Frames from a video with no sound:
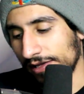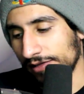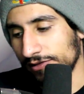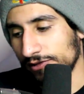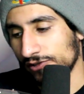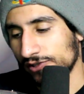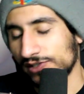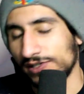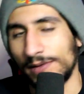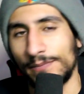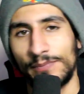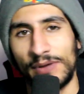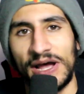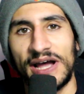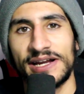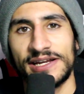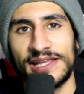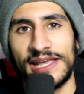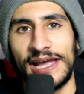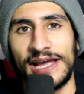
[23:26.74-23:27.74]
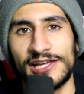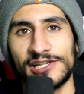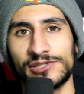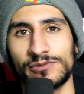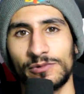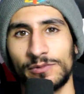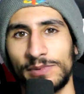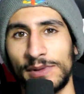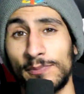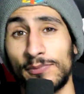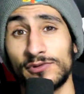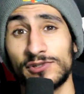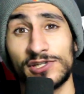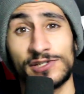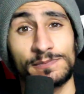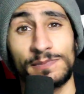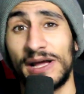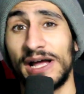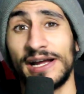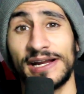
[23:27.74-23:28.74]
There's some podcasts where people
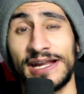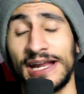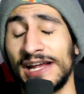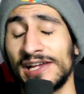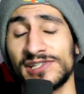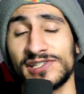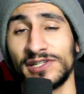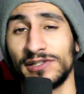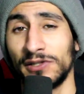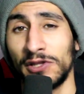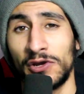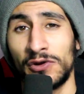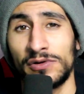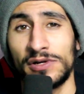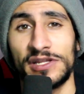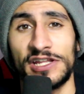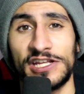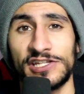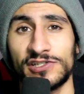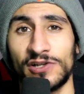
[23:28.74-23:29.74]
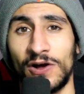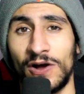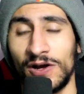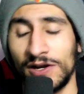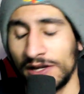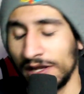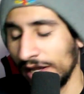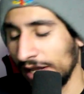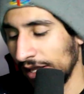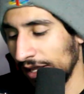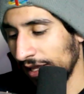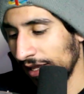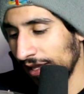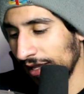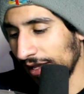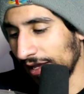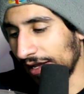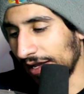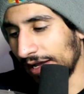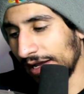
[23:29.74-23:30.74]
just podcast alone and they talk.
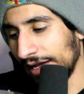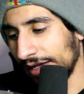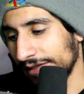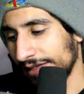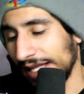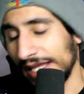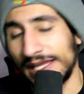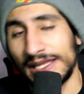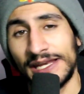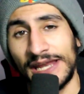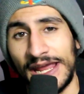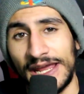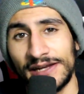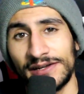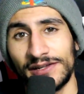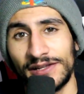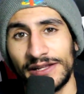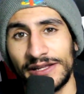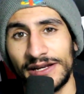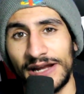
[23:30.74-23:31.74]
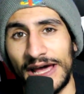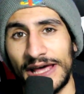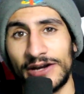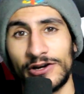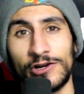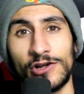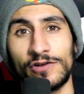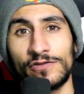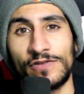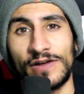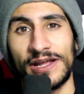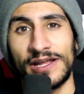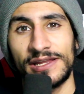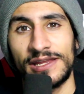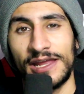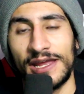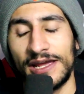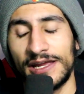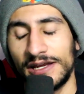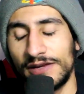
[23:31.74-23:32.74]
They can handle it. I don't know if I
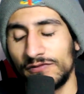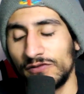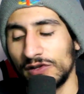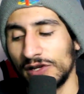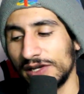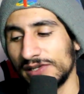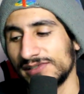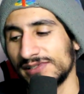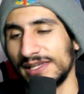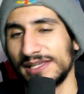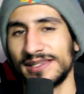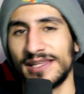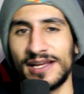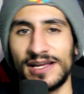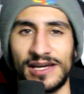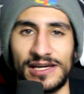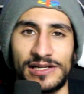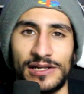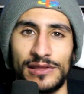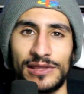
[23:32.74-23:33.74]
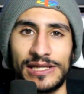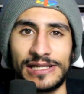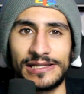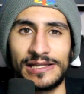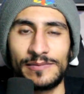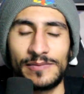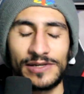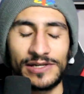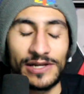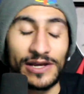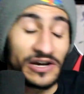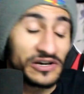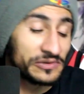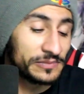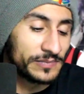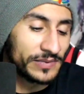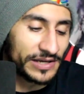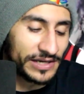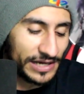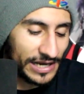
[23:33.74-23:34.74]
can. If you guys like that kind of thing, let me know.
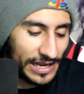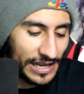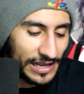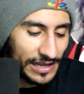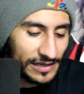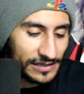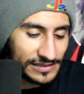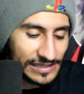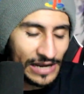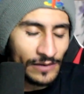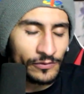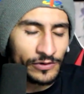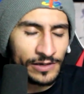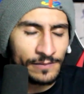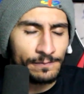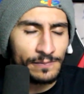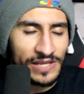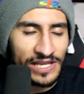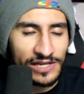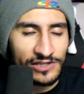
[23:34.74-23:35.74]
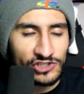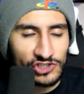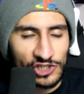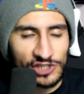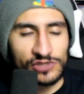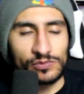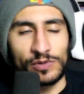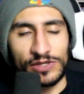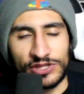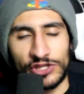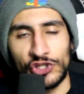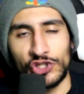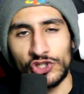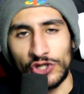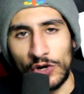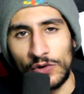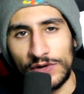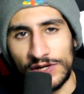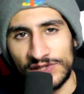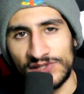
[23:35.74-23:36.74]
But that wouldn't be just what the
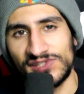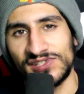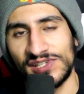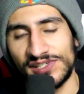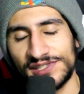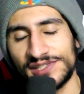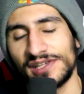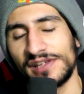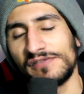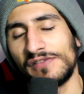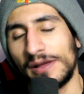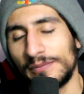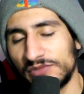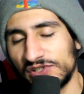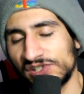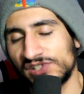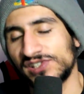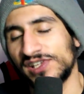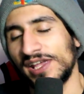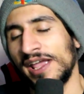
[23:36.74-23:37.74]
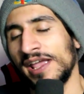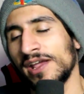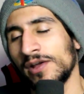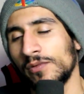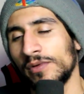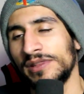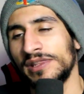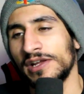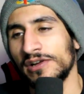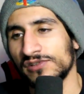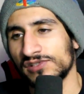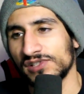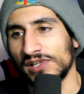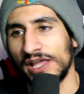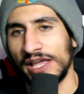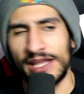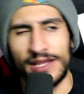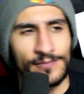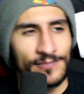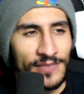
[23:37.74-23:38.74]
show consists of. I'm just saying when there's
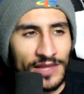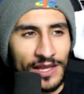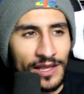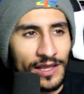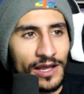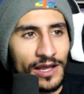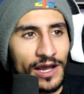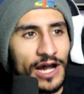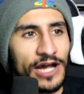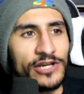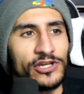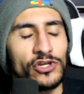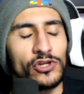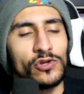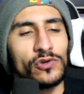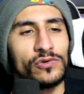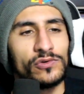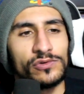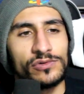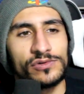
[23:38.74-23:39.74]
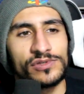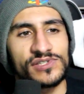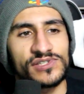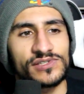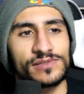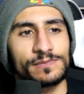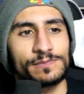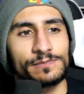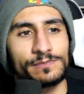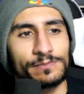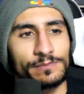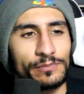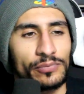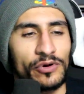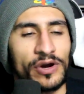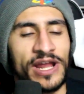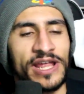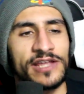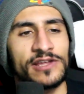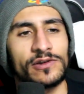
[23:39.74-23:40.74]
like a news
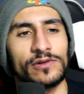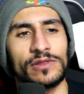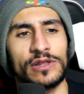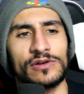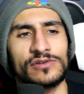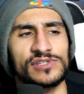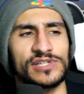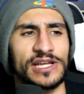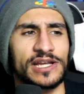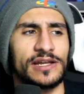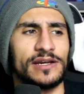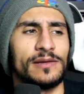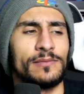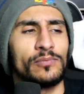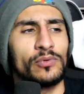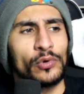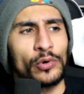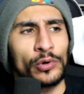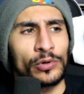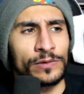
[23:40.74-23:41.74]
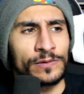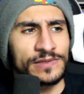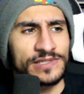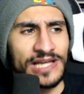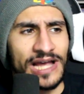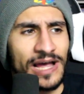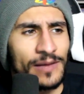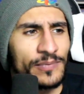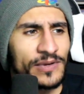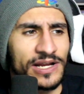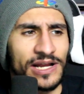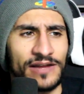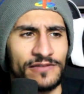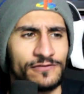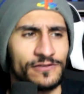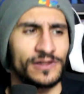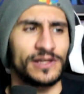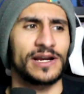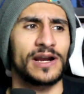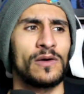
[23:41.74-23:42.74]
break or there's like an important topic I
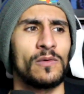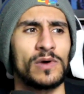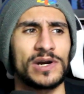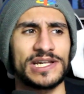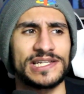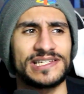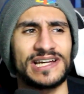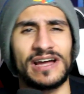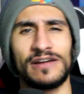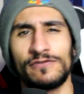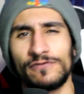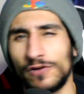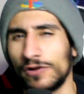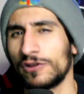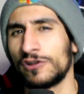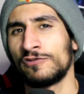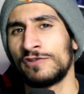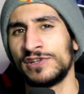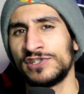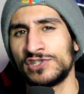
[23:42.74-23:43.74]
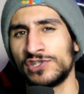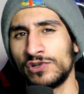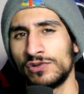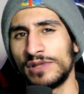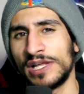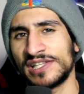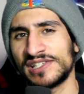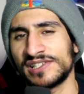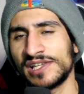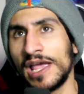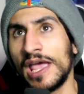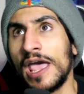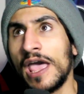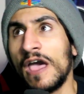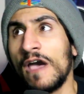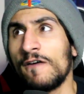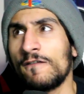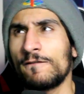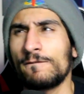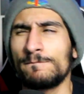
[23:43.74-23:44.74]
feel like I want to dive further into that's
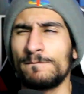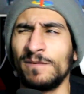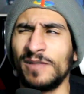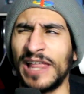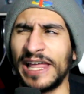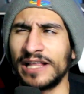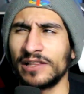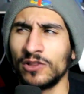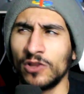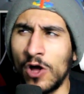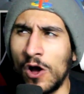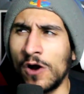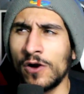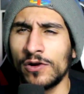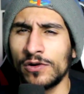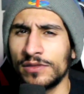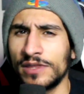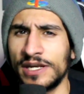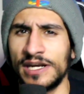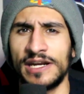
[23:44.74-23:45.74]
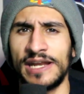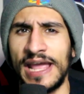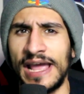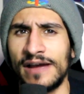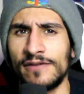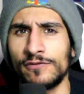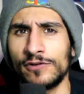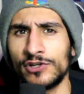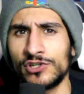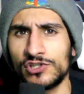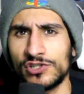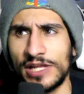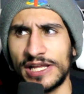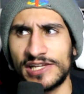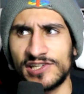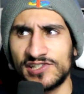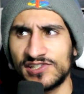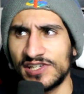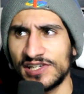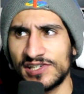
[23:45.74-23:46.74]
like longer than an average
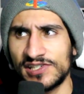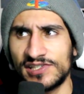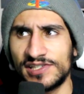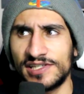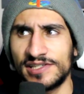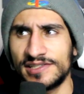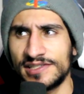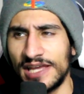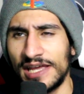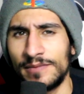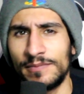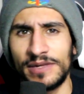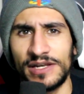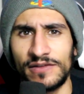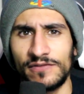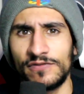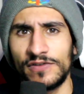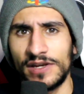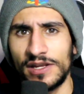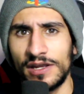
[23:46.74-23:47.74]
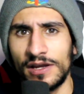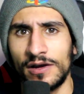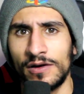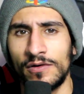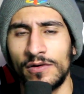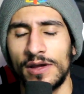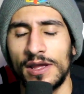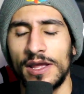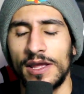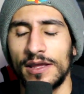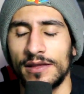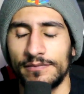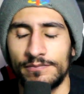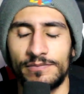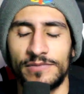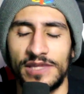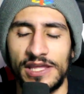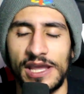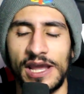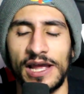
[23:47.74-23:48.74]
like 6 to 10 minute video.
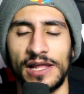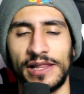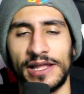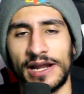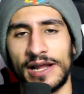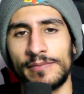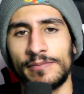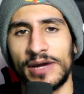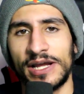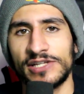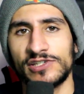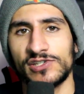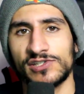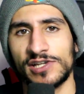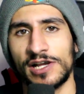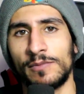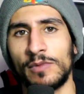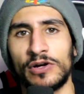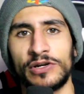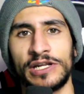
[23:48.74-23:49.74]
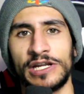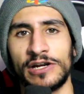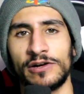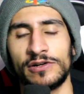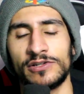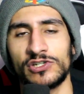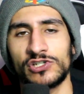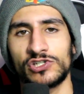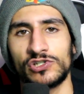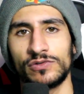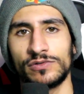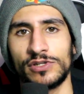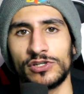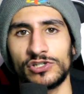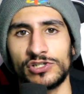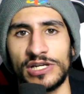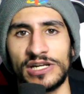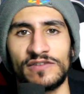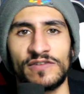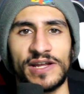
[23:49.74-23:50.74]
Yeah, like I might just come on here and just shoot the
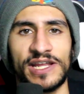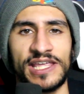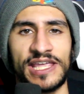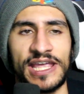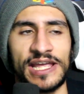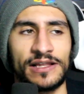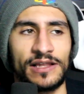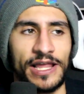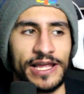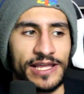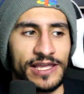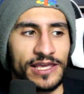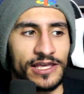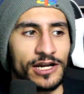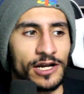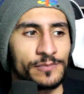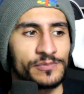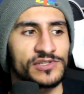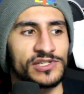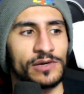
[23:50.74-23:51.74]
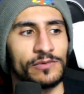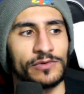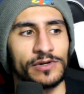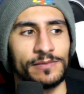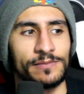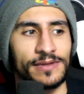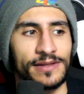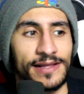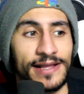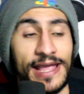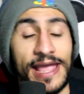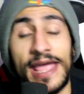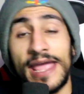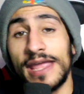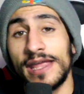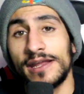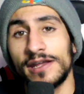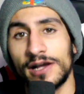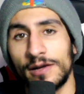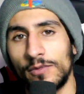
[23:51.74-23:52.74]
shit if I can't like hit up someone and be like,
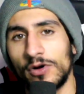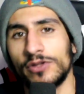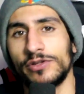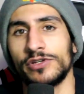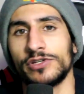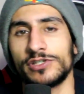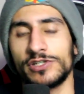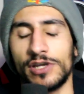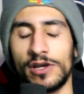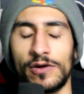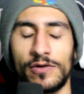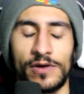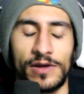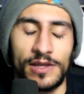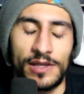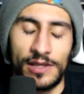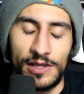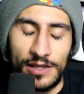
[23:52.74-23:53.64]
hey, come on the show,